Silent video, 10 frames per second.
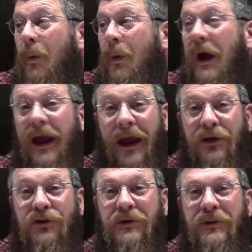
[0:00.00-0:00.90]
I
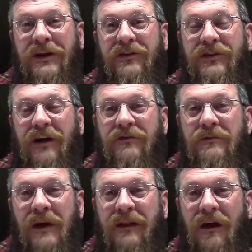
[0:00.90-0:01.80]
actually
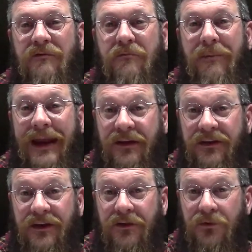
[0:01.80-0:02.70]
rediscovered my love of
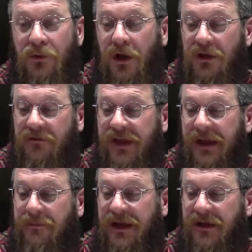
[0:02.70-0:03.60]
painting through all of
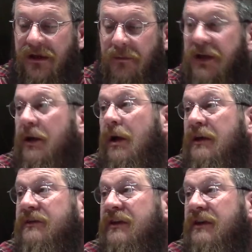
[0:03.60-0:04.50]
that pandemic
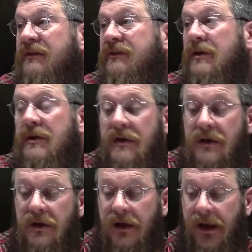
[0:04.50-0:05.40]
nonsense.
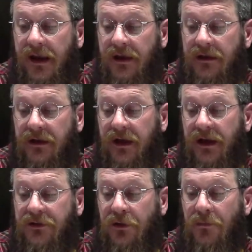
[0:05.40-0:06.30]
And
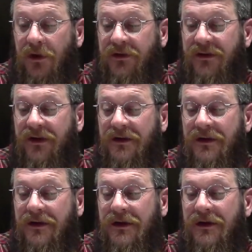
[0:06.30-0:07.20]
I don't want to
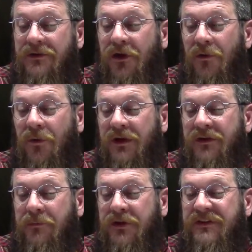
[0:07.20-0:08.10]

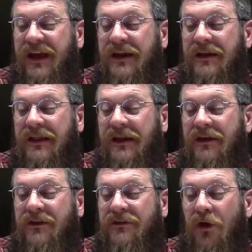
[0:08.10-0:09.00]
pretend that it
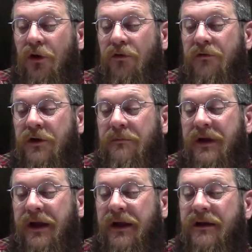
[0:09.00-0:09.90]
is over,
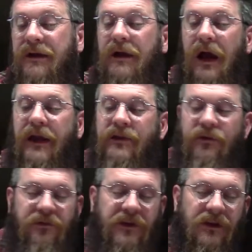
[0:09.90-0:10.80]
but I do
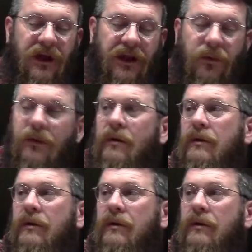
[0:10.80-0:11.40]
feel like we're